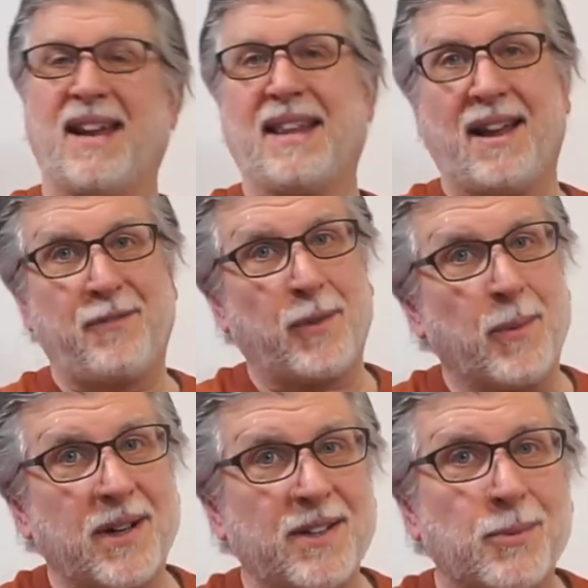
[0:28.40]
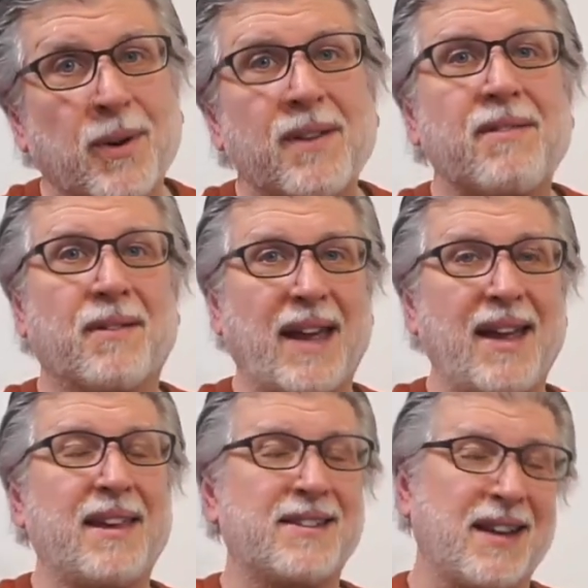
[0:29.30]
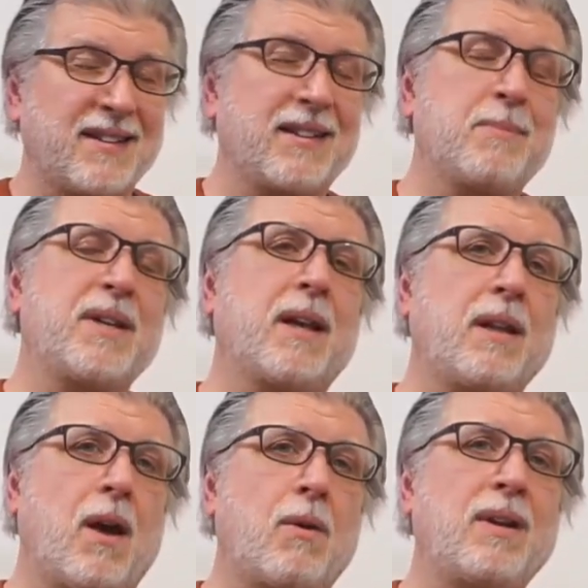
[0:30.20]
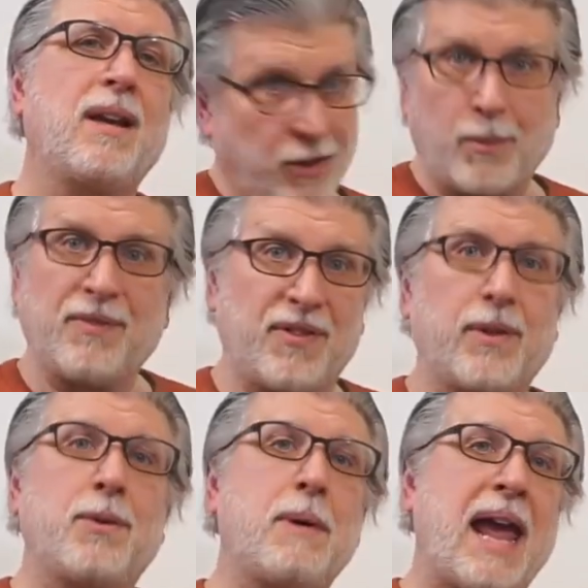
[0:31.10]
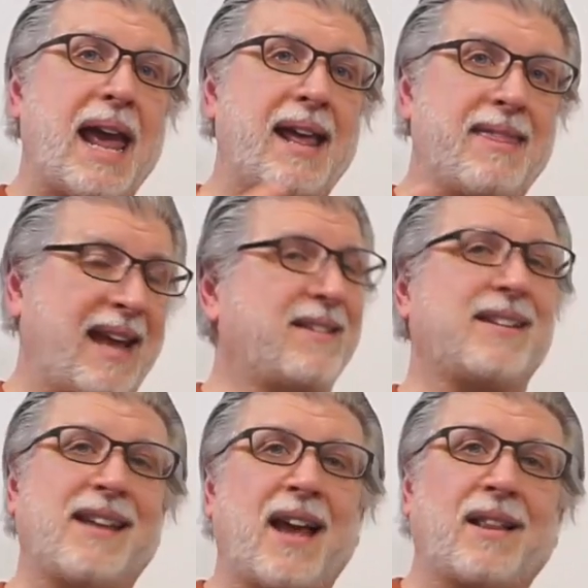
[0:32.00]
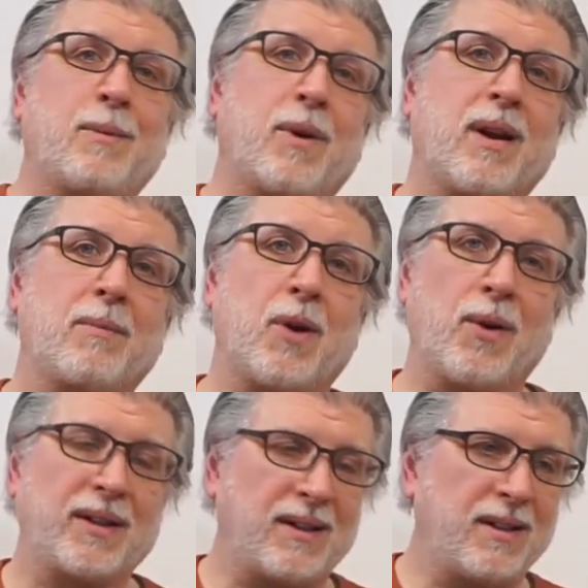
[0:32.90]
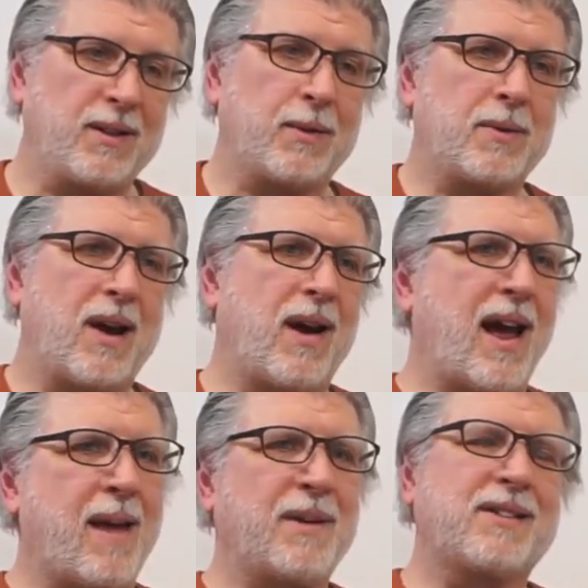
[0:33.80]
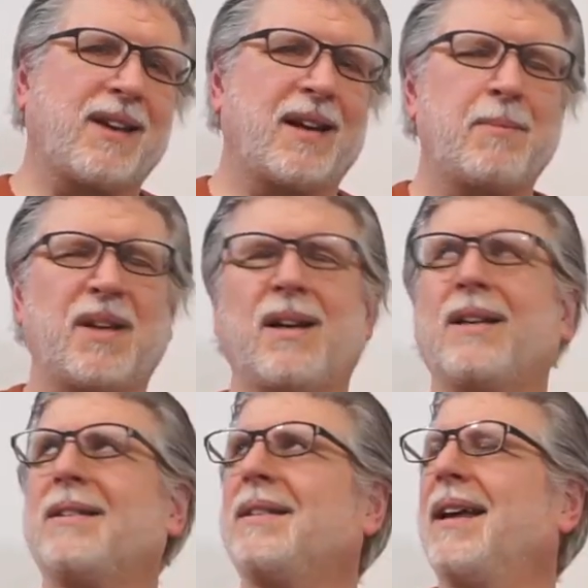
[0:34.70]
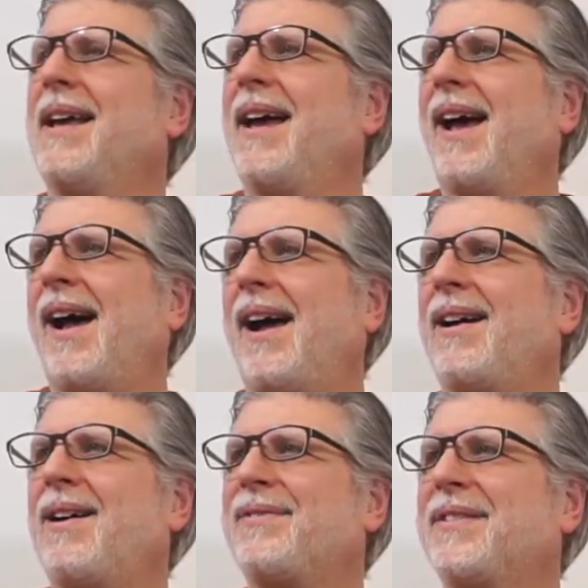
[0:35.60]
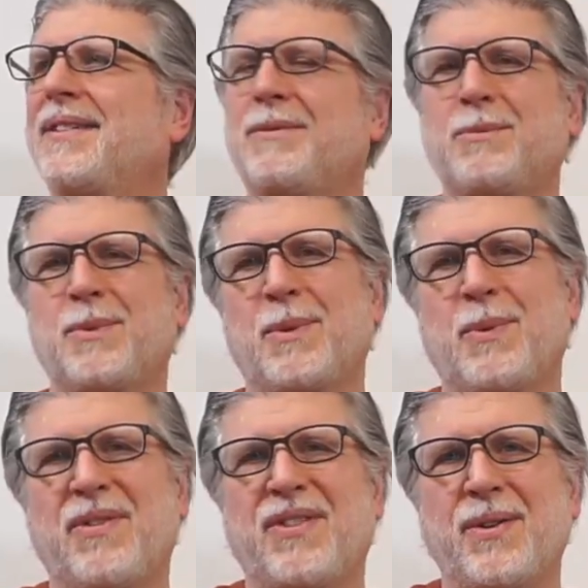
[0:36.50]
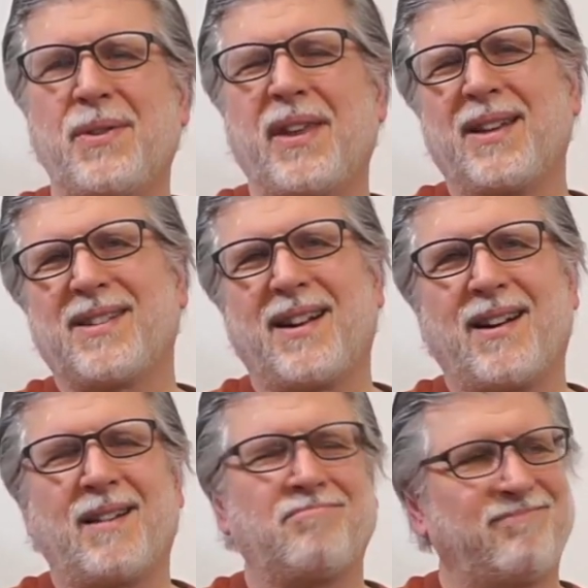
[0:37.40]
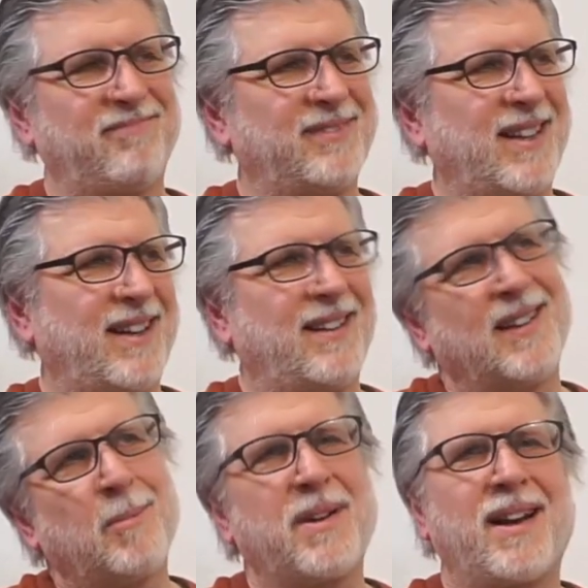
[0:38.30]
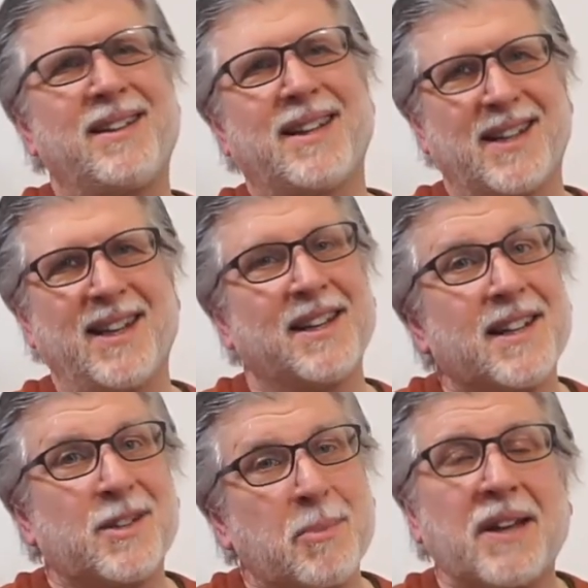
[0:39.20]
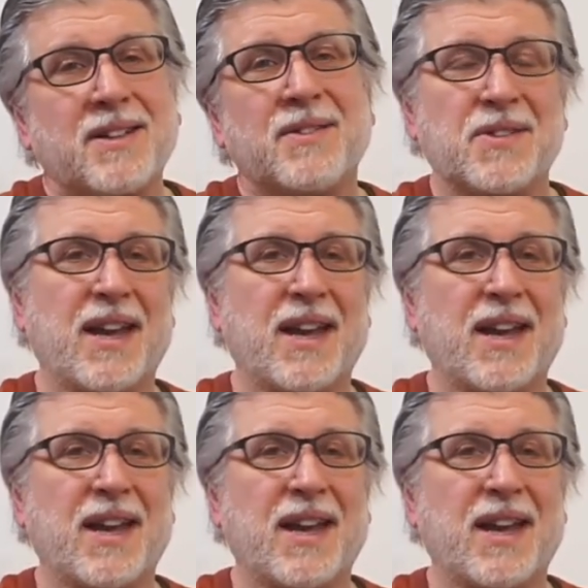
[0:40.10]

Take that for what it's worth, okay? They sent it to me on loan to review, and that's exactly what I'm going to do. Now, I'm excited because I often will review things that are a little bit on the inexpensive